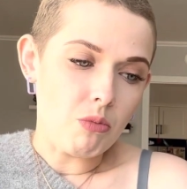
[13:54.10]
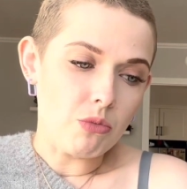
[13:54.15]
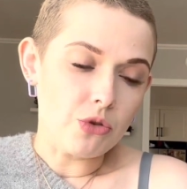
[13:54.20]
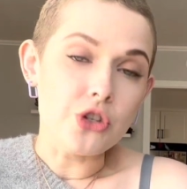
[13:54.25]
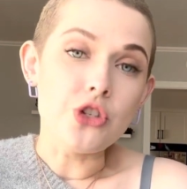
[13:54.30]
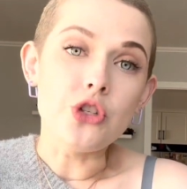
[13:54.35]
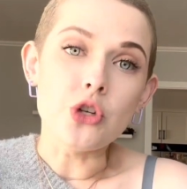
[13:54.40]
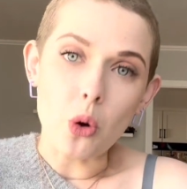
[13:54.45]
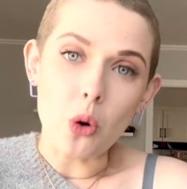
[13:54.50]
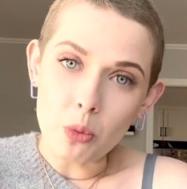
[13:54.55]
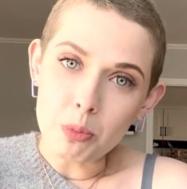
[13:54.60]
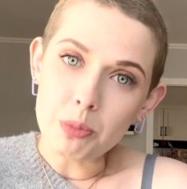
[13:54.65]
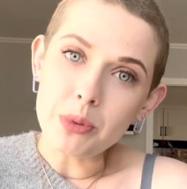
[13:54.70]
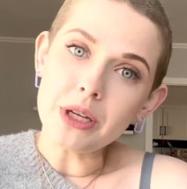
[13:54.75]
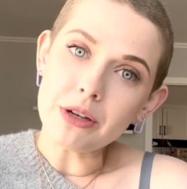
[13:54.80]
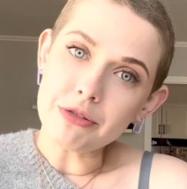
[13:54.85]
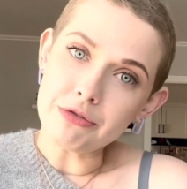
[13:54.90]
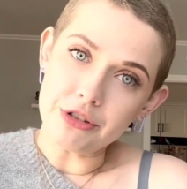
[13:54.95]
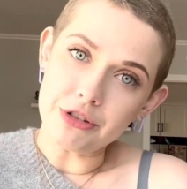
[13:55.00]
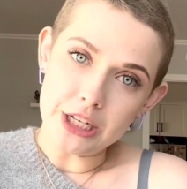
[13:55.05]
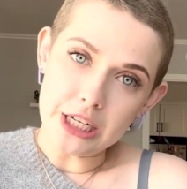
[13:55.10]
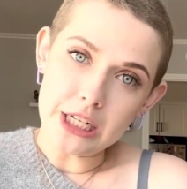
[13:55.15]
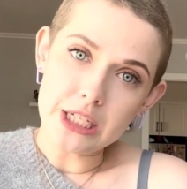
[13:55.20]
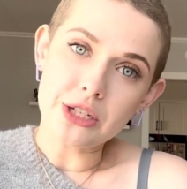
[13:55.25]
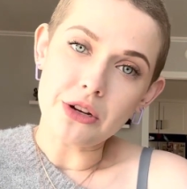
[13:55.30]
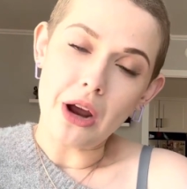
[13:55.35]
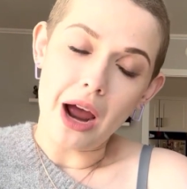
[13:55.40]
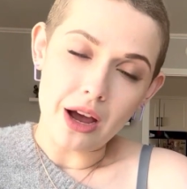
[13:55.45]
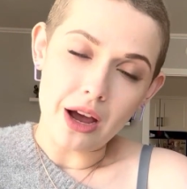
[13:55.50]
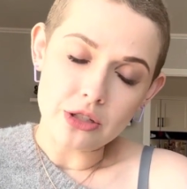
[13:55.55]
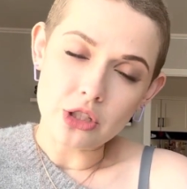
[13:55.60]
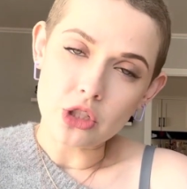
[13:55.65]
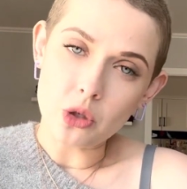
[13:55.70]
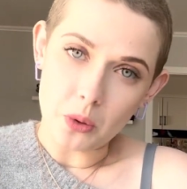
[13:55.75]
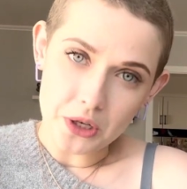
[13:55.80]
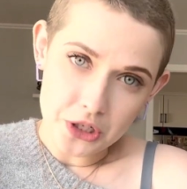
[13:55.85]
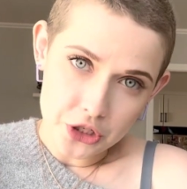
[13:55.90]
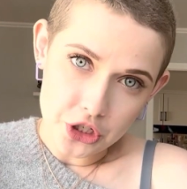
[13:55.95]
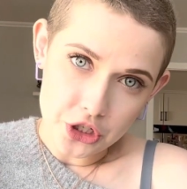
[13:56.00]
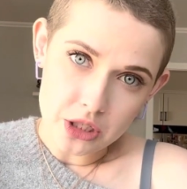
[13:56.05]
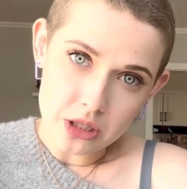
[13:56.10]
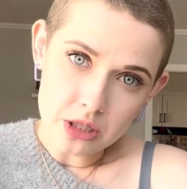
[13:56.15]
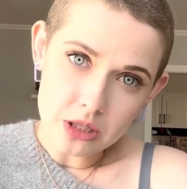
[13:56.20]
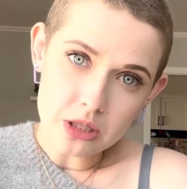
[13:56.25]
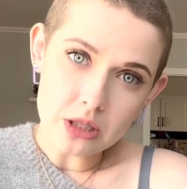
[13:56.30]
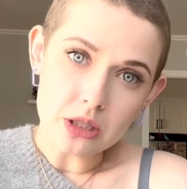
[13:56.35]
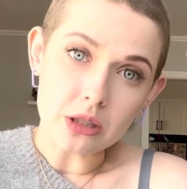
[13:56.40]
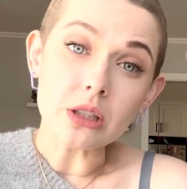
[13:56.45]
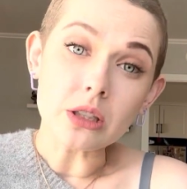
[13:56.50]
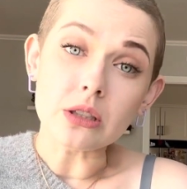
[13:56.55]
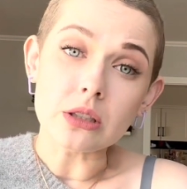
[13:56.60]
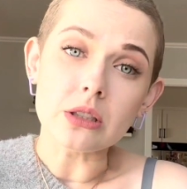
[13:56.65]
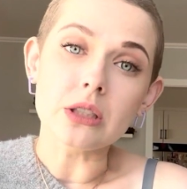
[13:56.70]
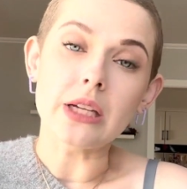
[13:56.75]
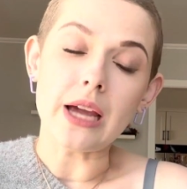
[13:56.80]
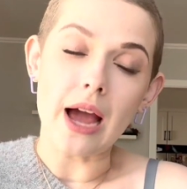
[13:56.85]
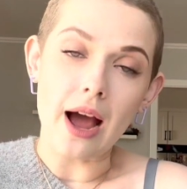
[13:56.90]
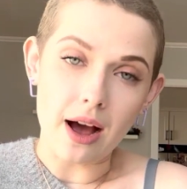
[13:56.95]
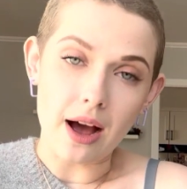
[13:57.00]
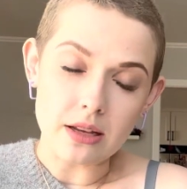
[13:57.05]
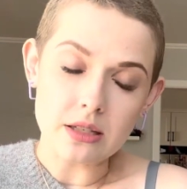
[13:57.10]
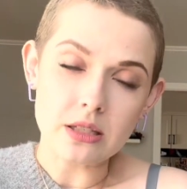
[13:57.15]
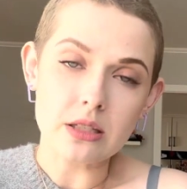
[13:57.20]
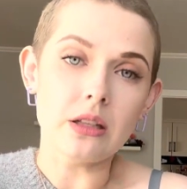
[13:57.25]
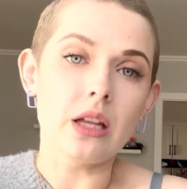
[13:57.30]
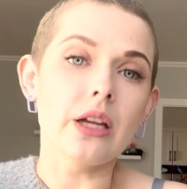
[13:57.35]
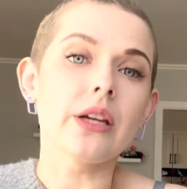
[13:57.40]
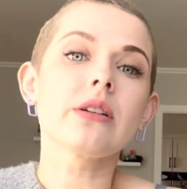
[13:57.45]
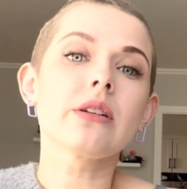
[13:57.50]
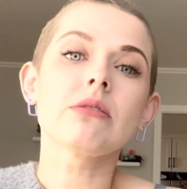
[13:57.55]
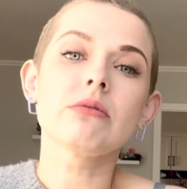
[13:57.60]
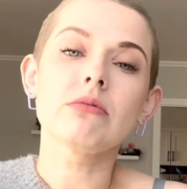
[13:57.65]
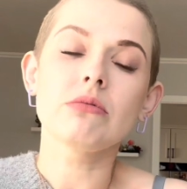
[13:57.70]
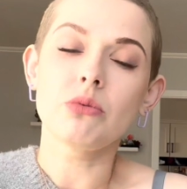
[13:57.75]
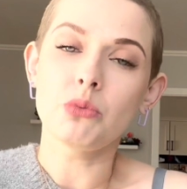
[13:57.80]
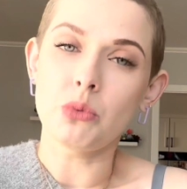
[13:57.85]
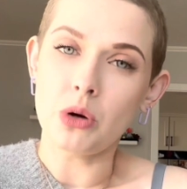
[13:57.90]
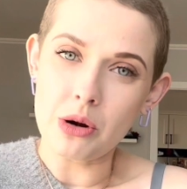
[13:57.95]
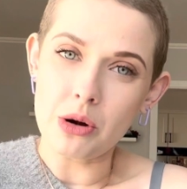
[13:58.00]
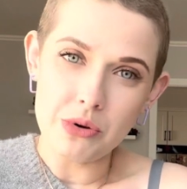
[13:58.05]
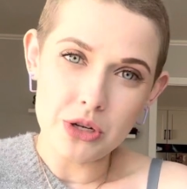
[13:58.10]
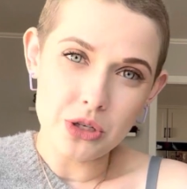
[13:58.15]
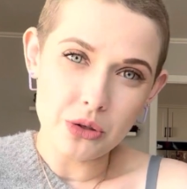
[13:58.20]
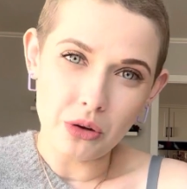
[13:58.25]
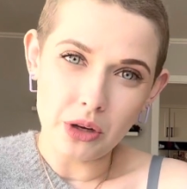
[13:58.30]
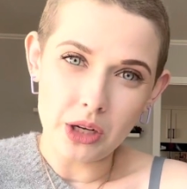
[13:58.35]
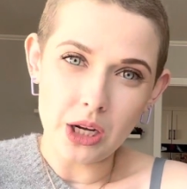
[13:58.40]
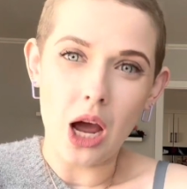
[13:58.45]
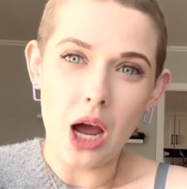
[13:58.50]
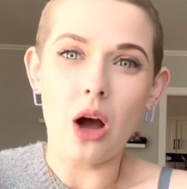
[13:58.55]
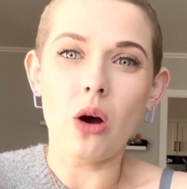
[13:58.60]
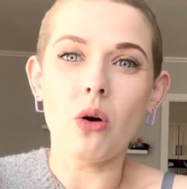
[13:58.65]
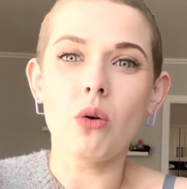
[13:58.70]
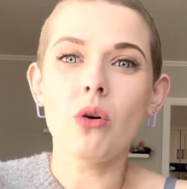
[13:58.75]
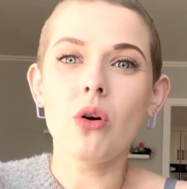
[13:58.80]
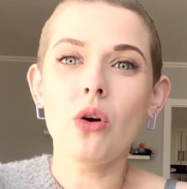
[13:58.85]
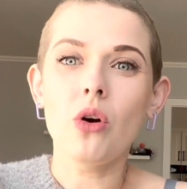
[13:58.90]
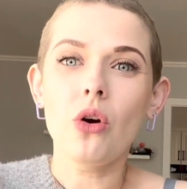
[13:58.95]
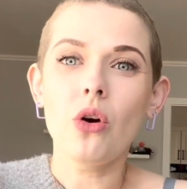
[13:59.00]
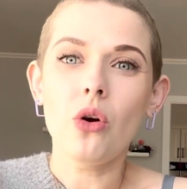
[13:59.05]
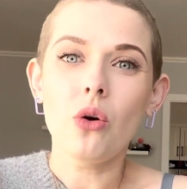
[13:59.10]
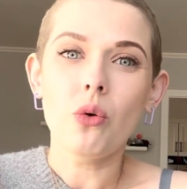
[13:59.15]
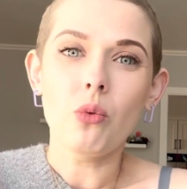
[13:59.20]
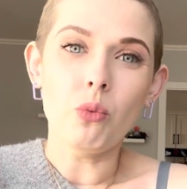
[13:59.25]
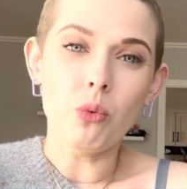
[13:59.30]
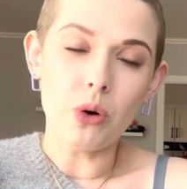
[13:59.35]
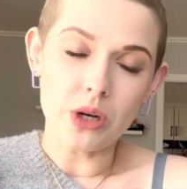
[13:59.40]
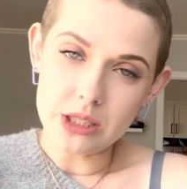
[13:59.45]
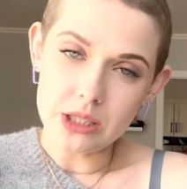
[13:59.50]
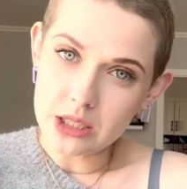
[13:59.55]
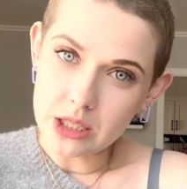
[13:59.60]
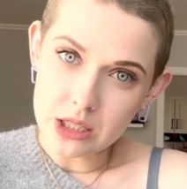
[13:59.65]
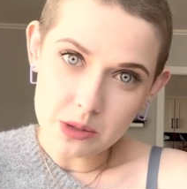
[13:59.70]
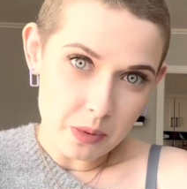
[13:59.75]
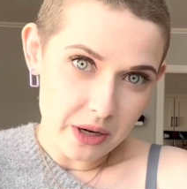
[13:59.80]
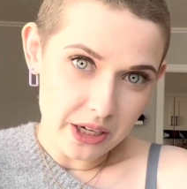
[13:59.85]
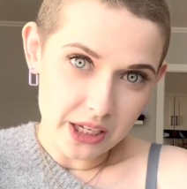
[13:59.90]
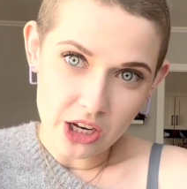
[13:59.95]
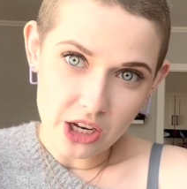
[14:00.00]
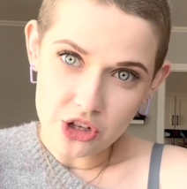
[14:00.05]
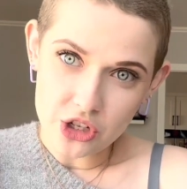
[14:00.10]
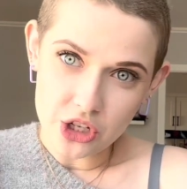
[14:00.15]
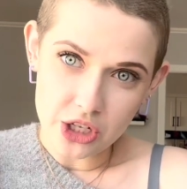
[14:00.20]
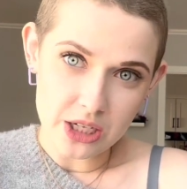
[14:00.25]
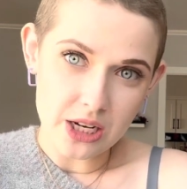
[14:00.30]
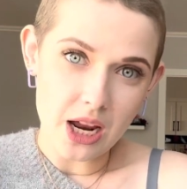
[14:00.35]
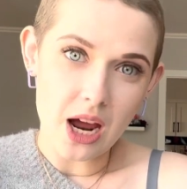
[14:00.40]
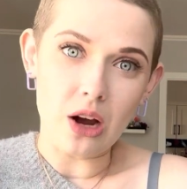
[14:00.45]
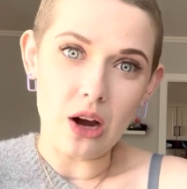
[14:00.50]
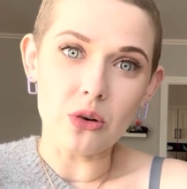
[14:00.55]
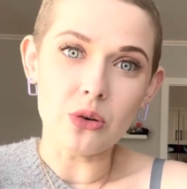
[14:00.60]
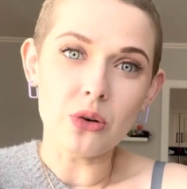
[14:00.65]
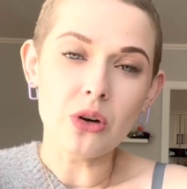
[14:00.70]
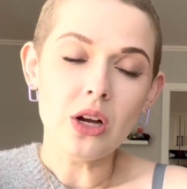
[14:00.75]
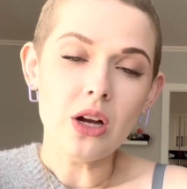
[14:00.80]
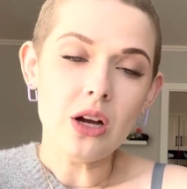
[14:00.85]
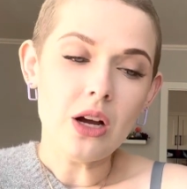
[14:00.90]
Don't be afraid to ask questions. Literally ask, what are we doing now? What is this medication now?